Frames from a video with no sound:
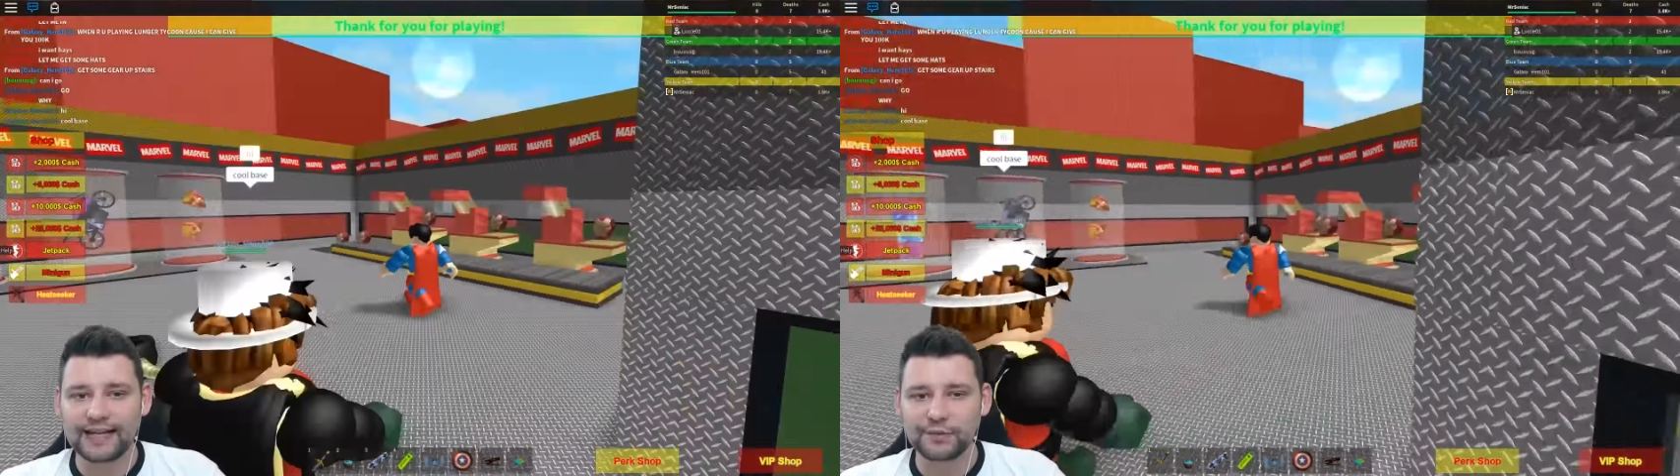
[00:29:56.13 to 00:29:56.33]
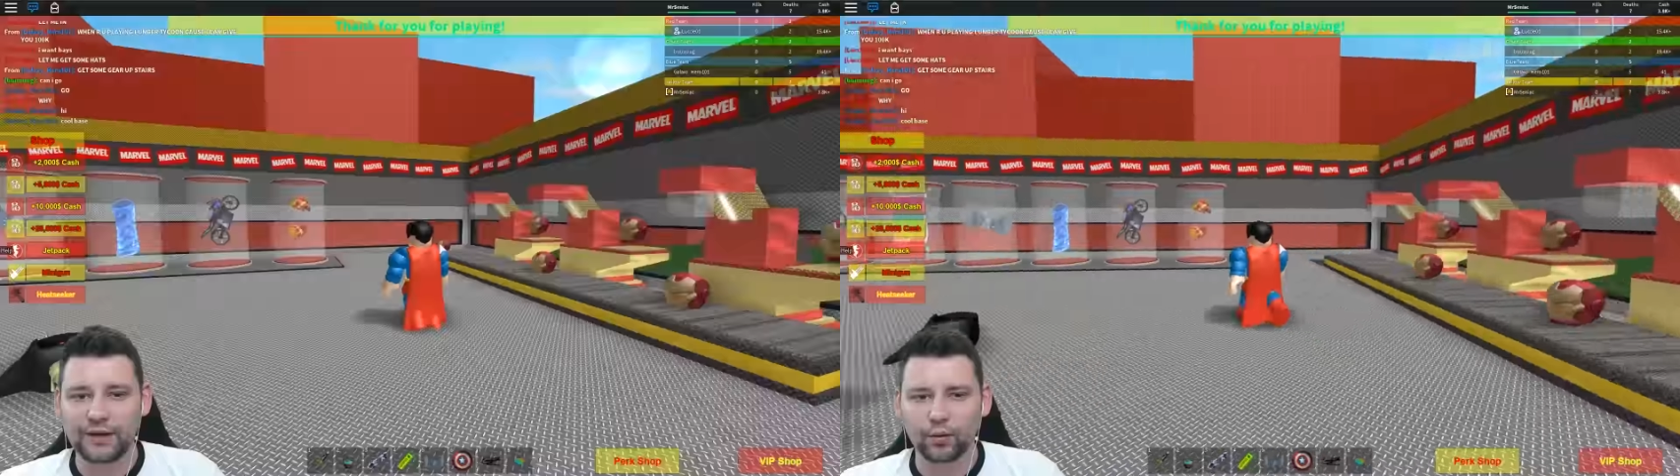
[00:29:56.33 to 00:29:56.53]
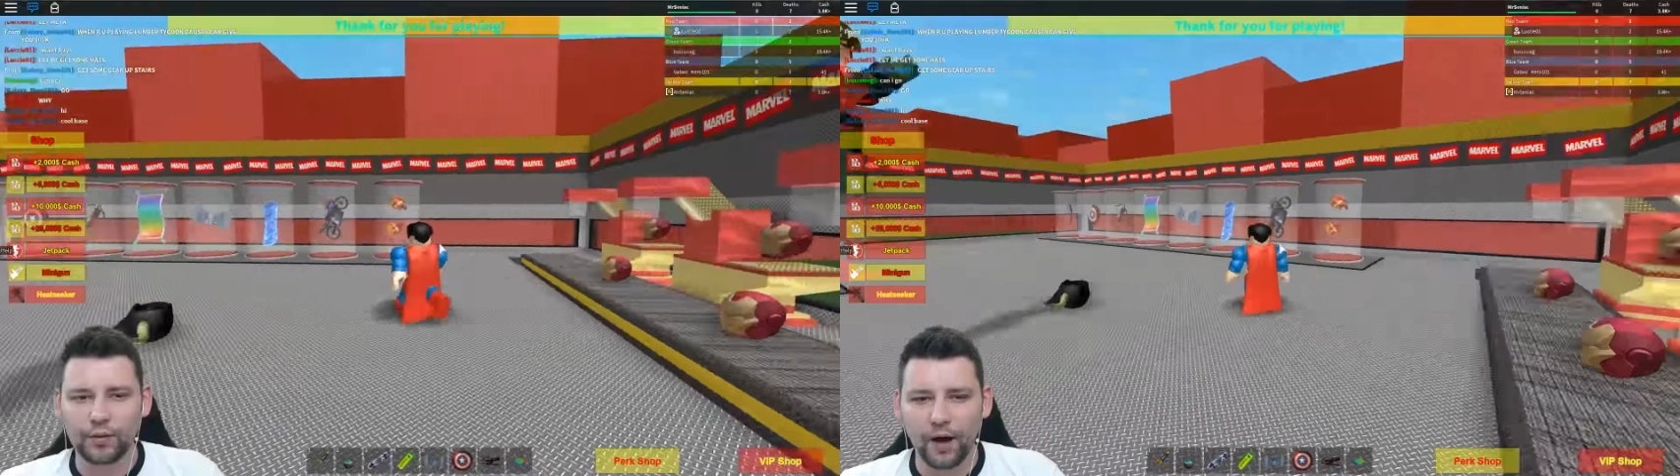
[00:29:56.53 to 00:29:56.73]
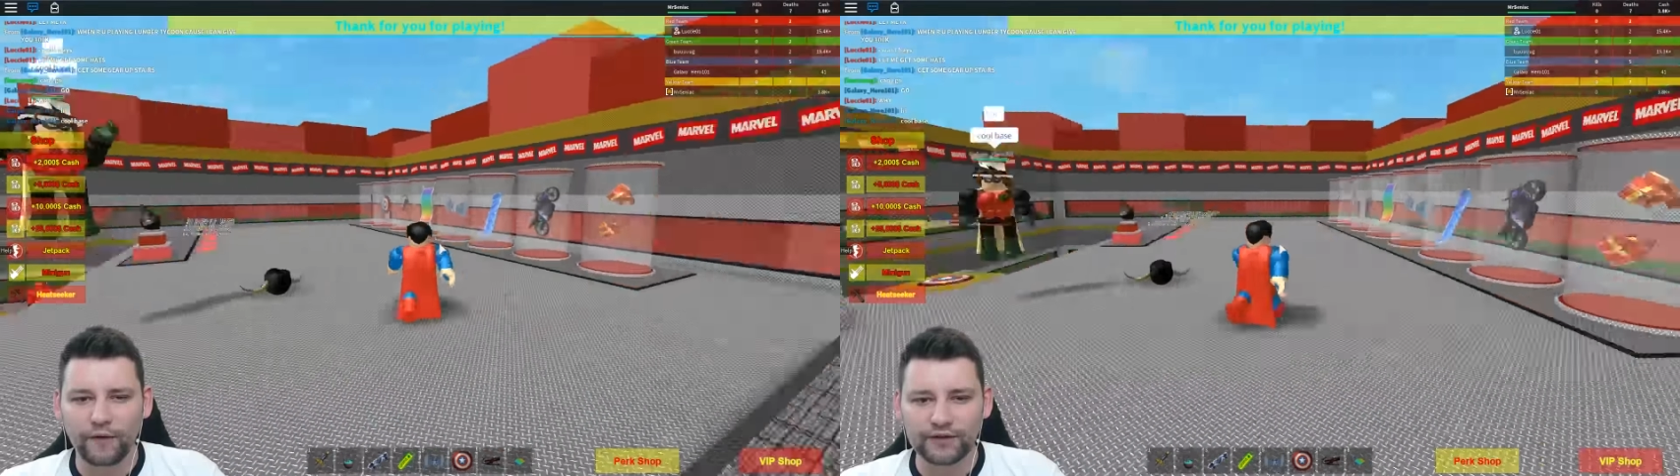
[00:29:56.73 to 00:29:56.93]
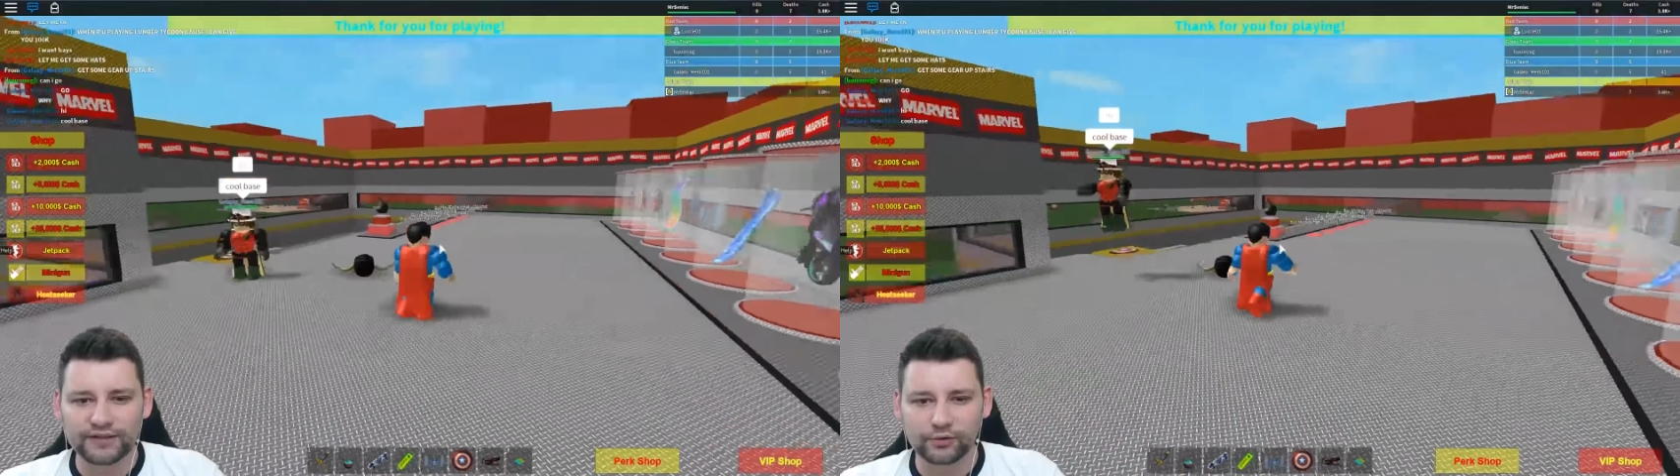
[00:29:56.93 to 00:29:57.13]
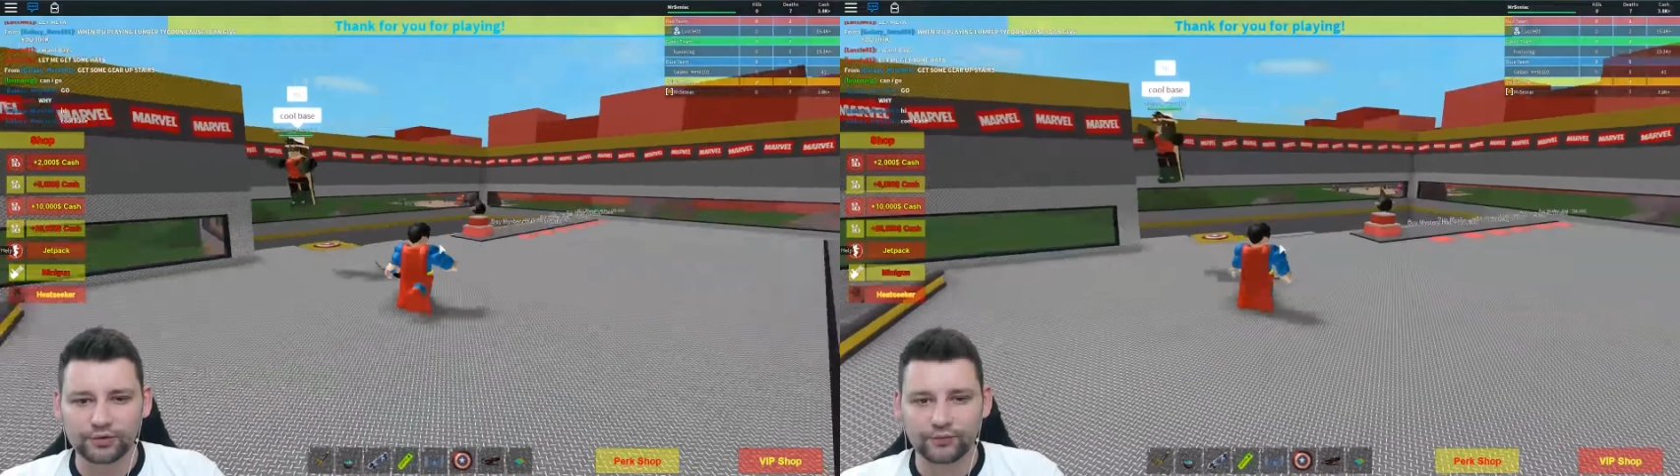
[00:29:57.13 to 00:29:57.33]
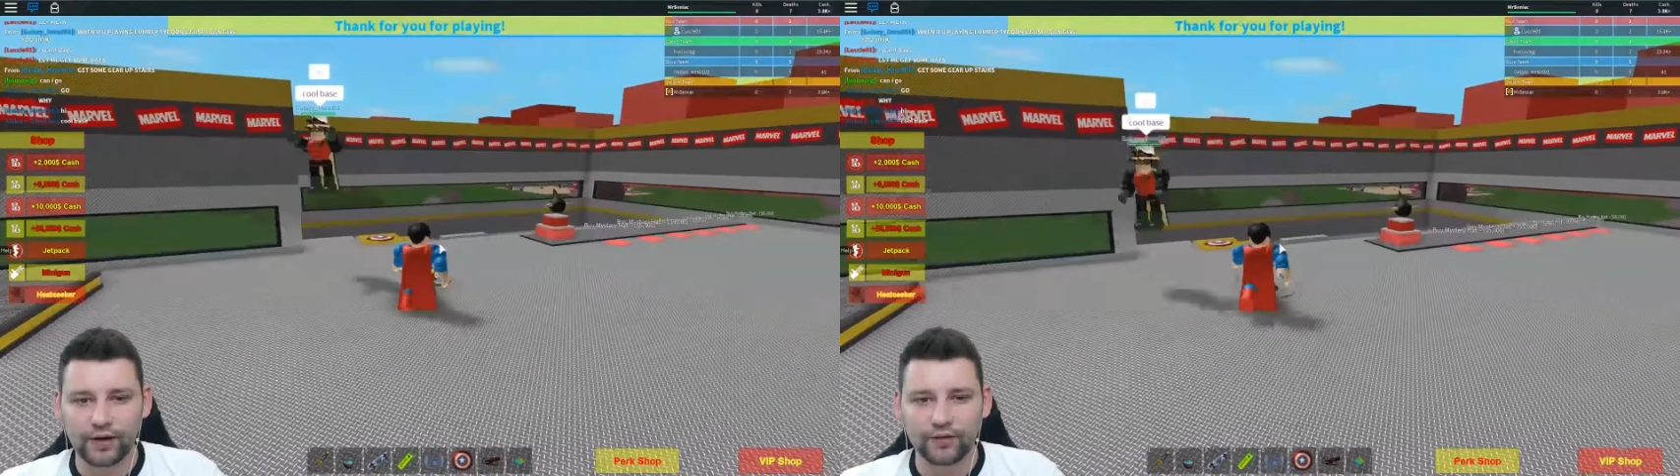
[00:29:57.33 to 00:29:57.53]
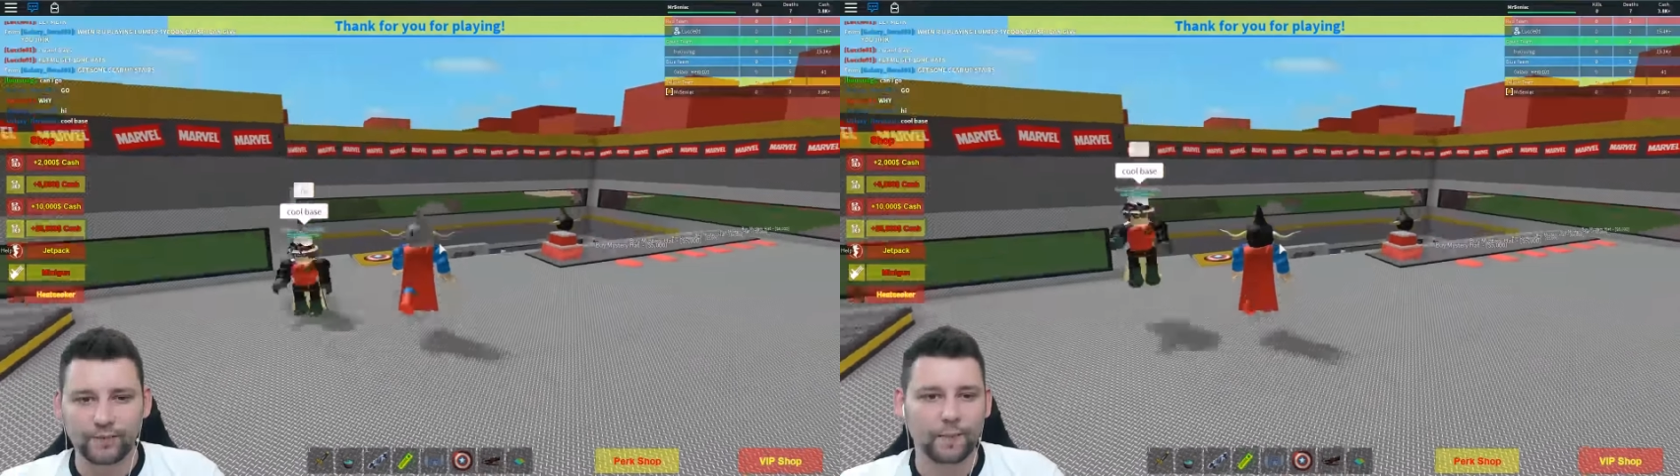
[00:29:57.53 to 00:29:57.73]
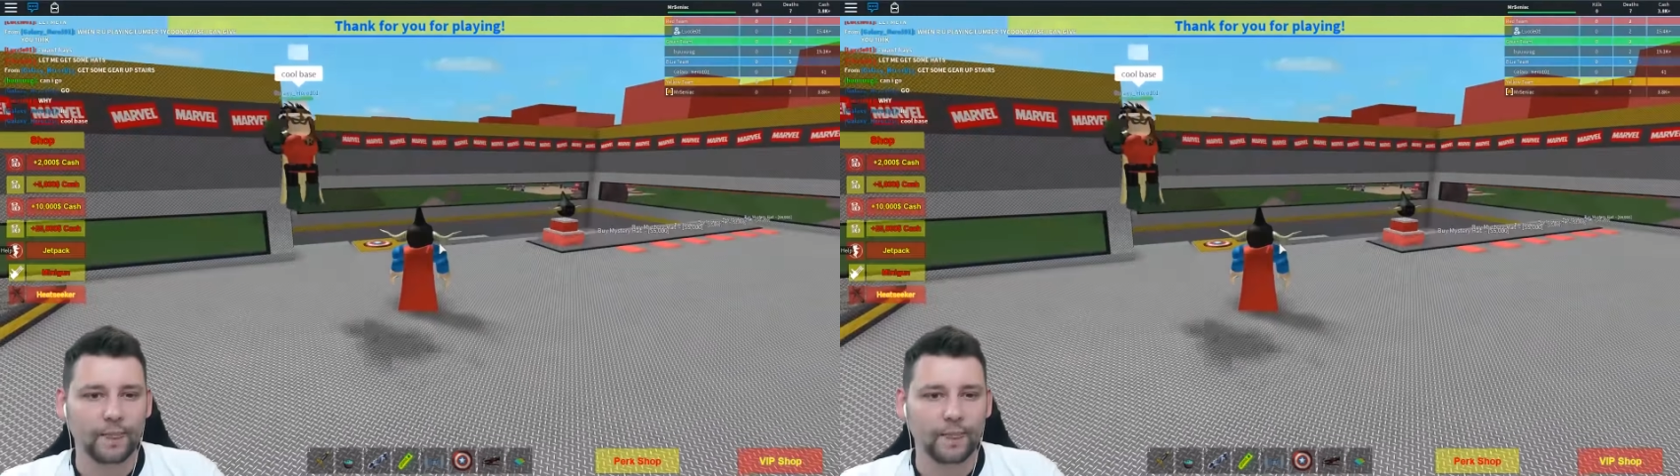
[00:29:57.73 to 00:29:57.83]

as we got all the Marvel stickers around.